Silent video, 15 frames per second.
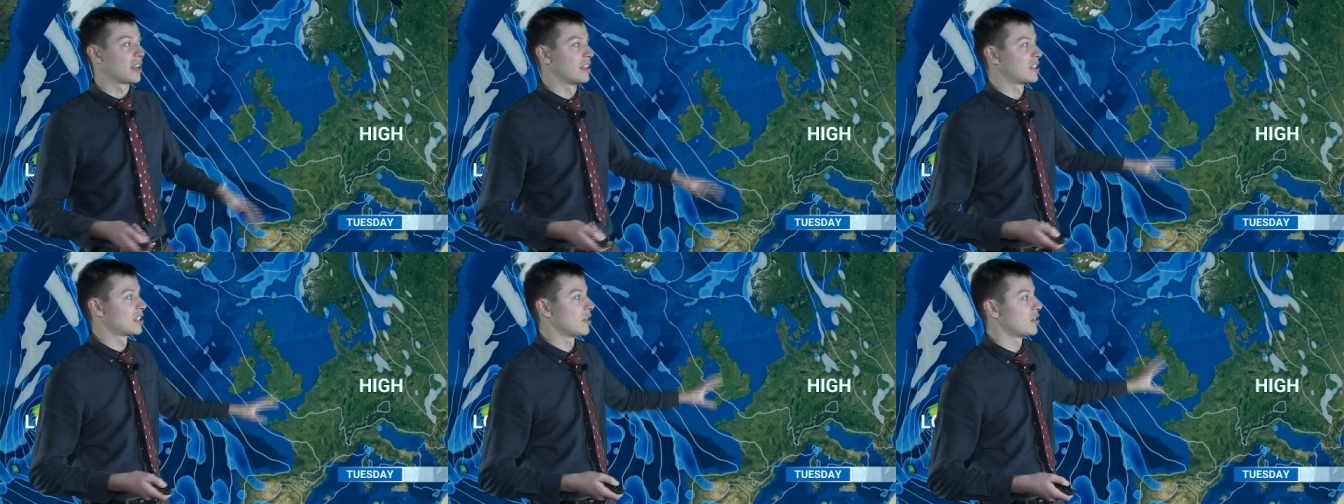
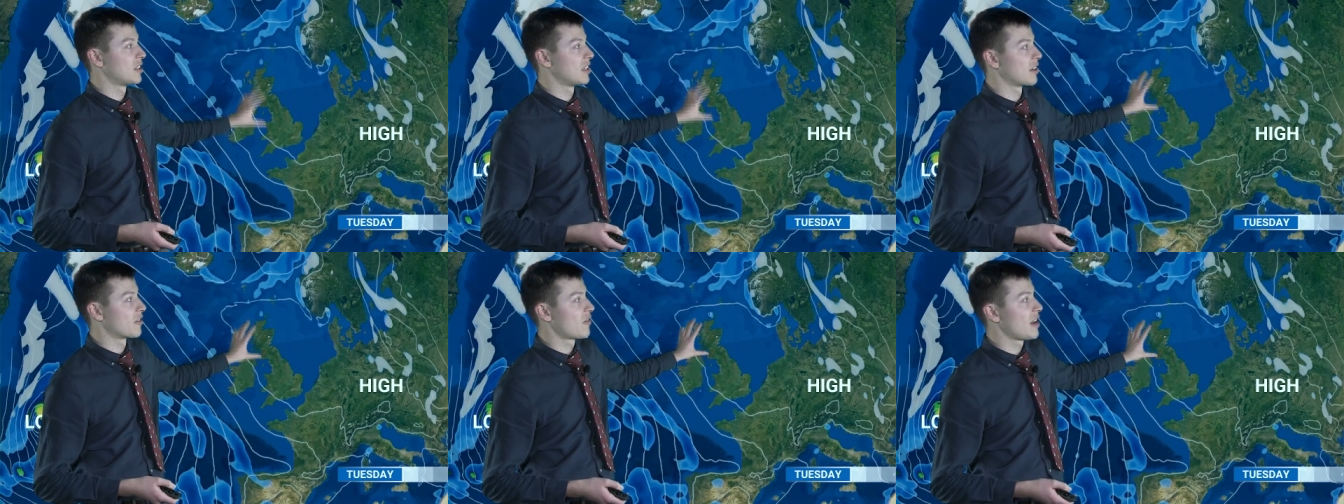and so
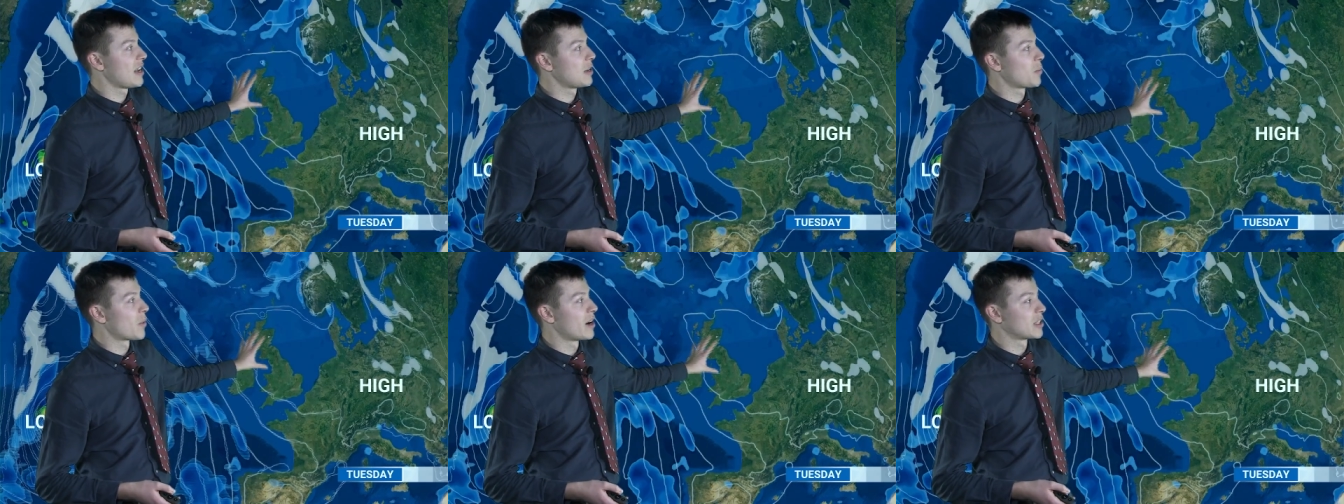seeing a
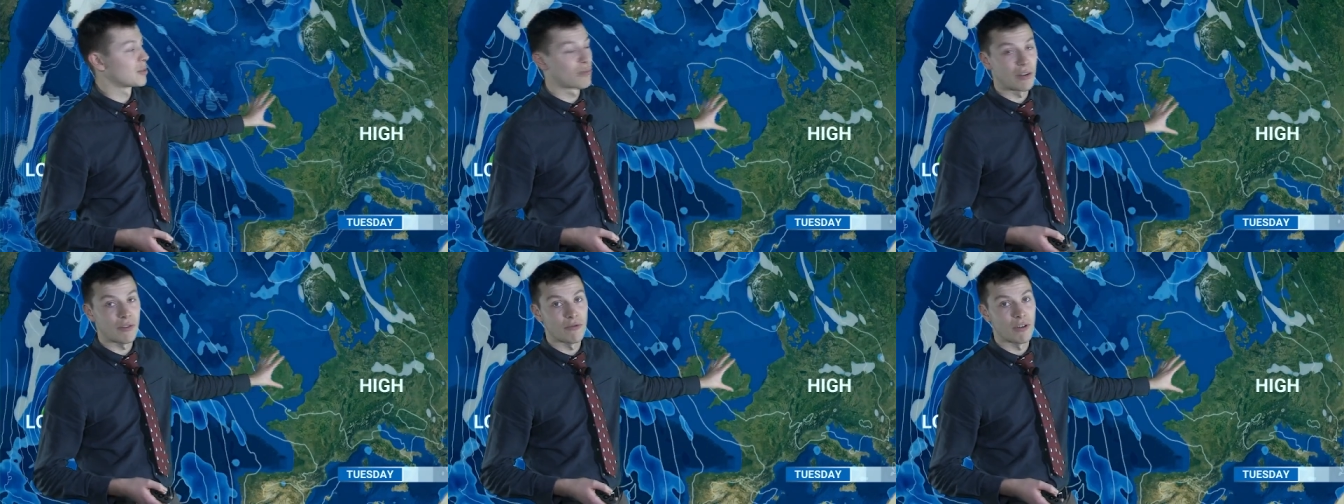fairly
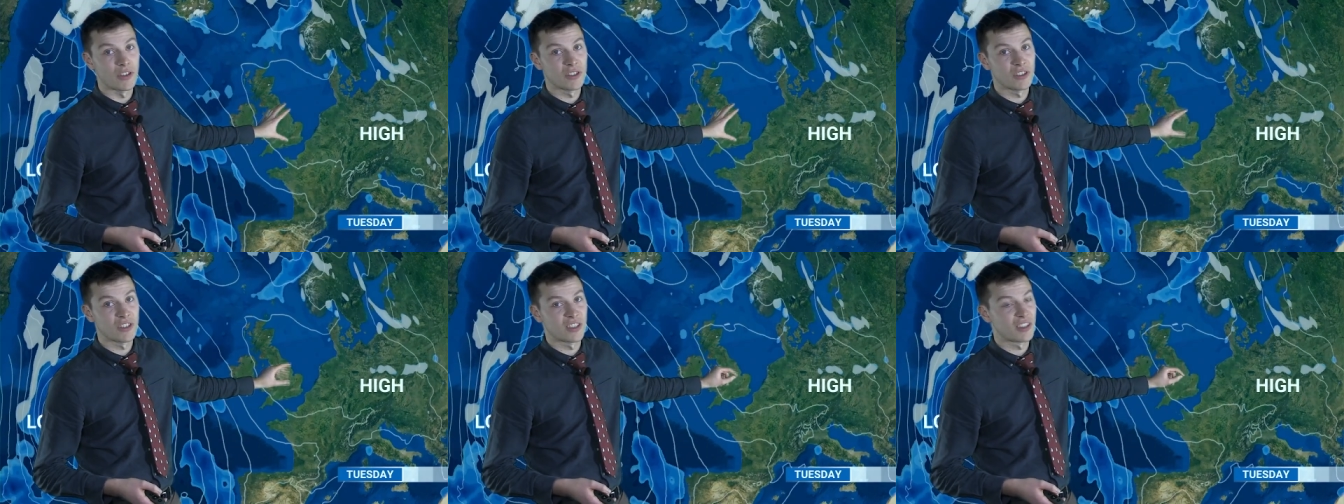widespread
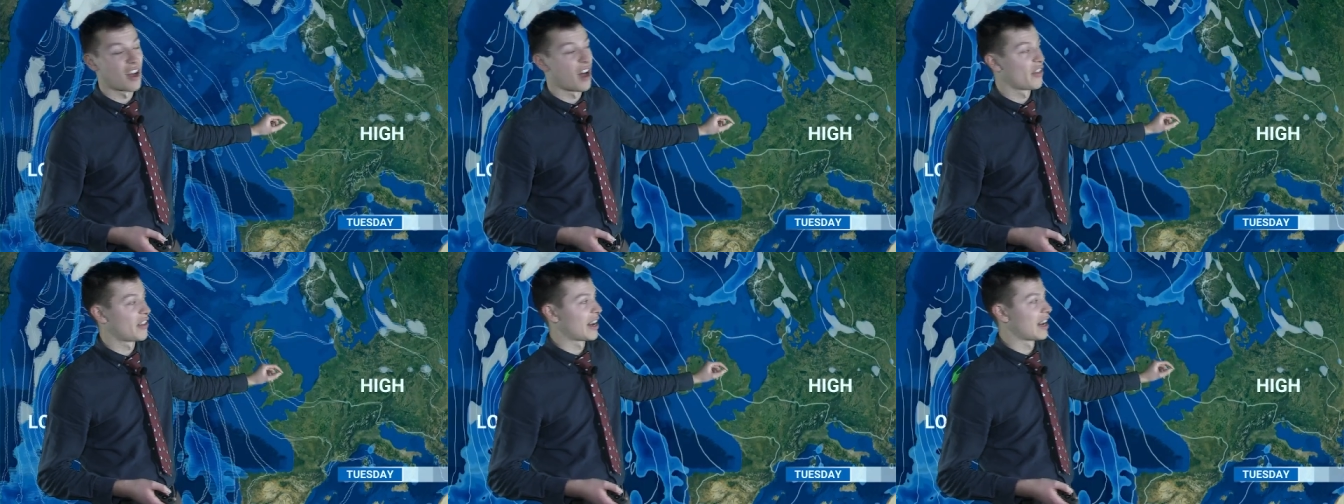frost to
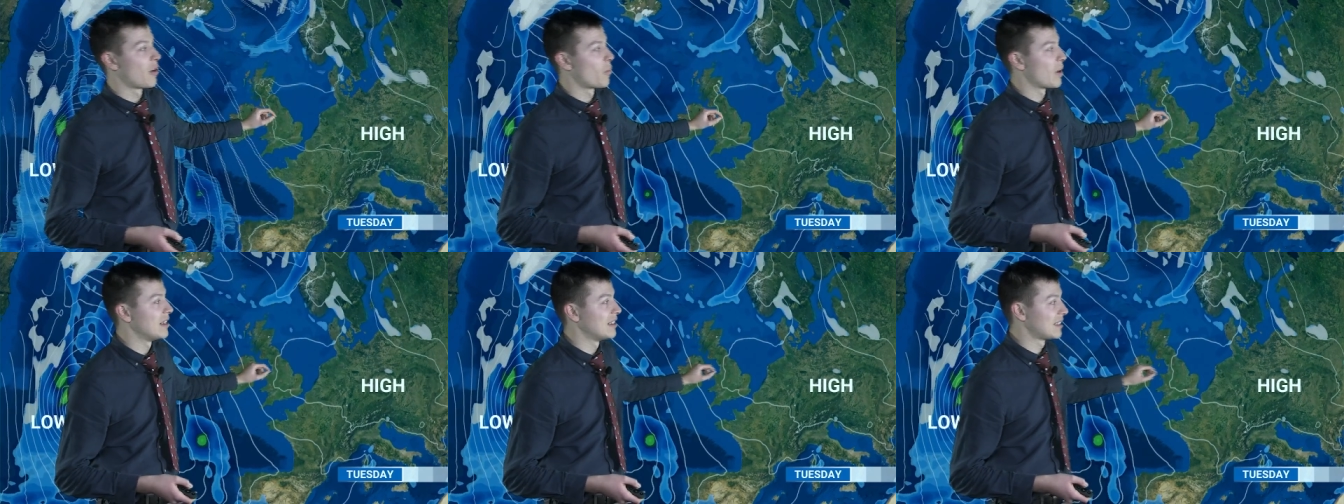start the day
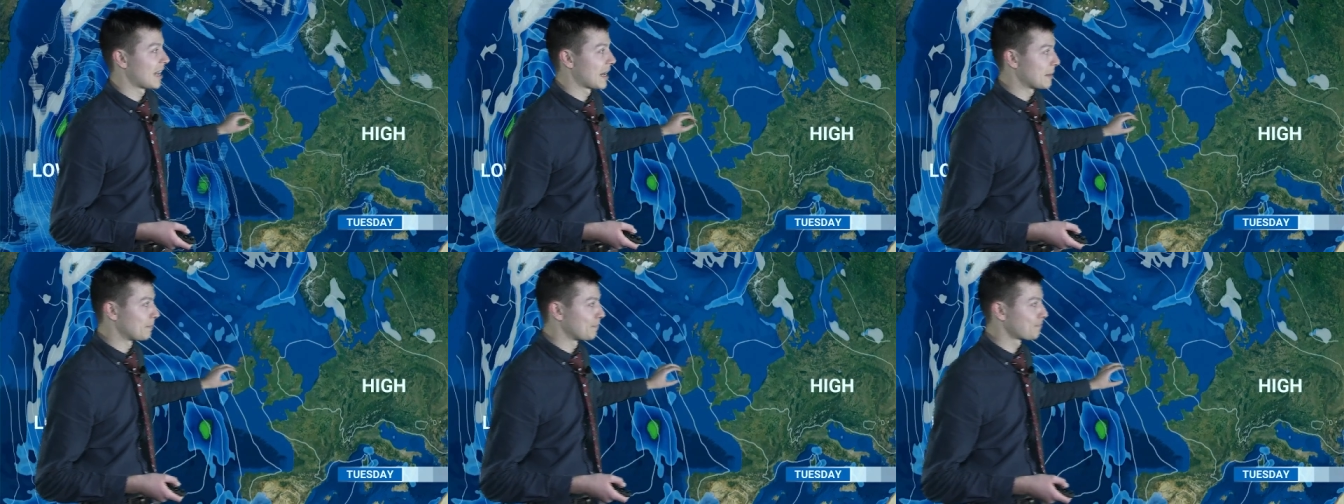on
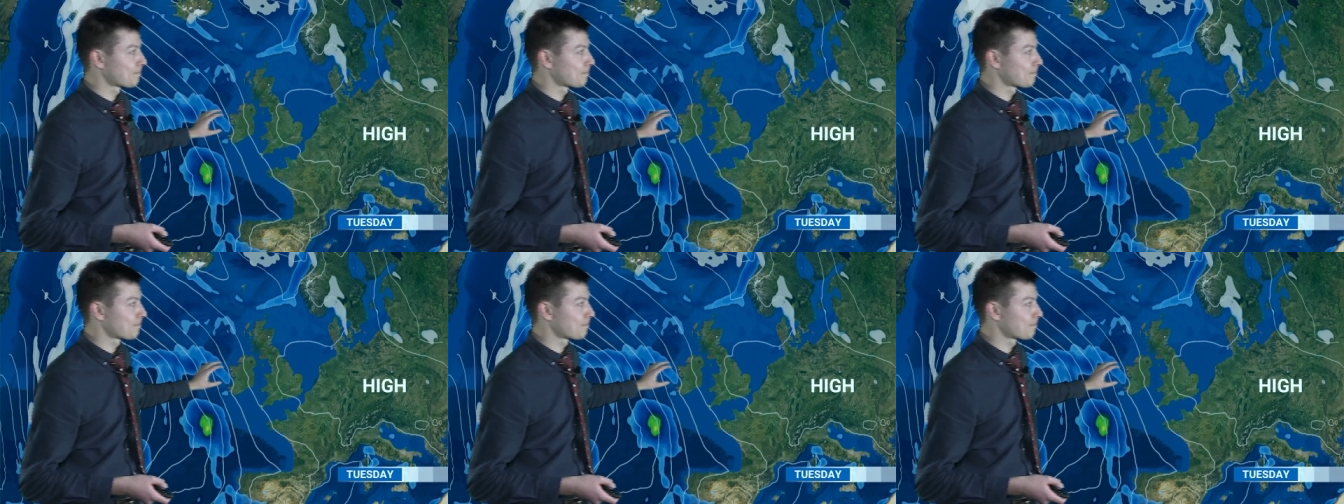Wednesday.